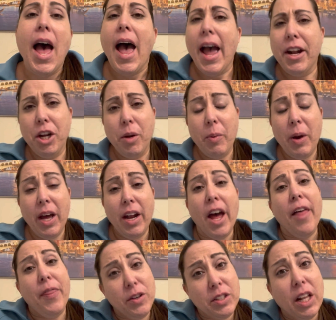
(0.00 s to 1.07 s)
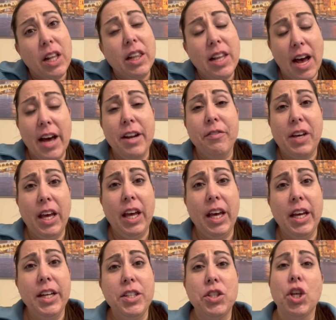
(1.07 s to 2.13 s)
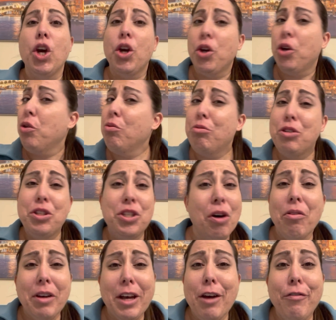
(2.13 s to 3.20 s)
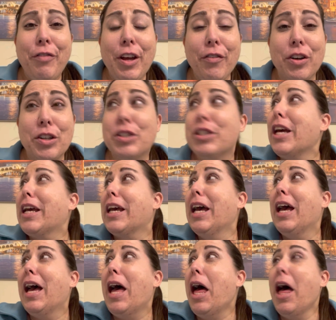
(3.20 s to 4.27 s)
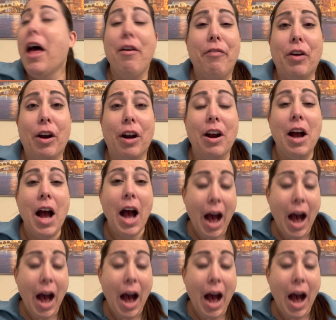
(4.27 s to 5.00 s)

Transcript: And you know what? There's a lot of kids who don't get fevers, like ever.